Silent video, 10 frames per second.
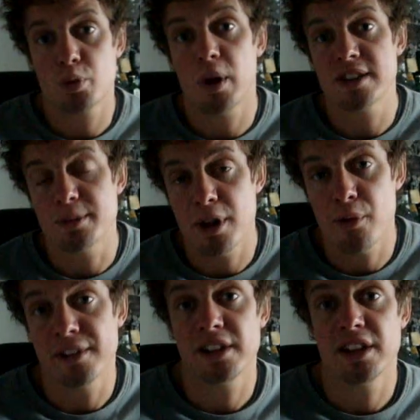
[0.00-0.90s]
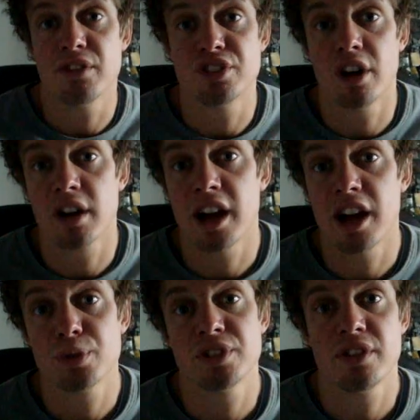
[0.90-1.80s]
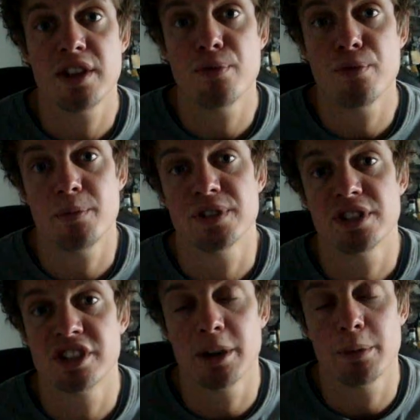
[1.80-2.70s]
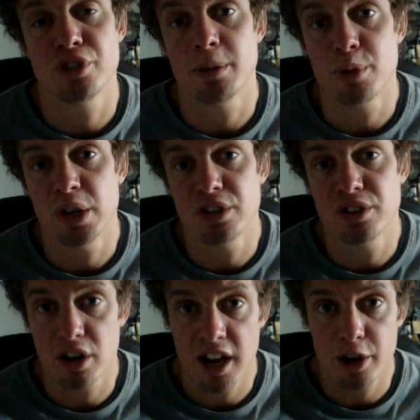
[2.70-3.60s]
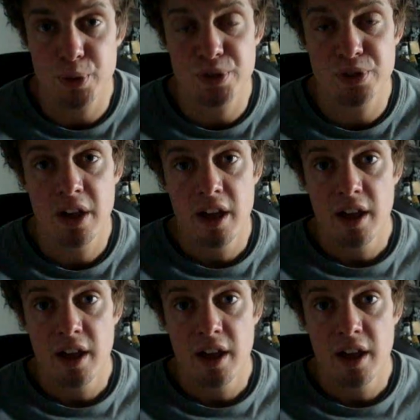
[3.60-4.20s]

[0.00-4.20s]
quite apparently in the doghouse, the infamous WWE doghouse.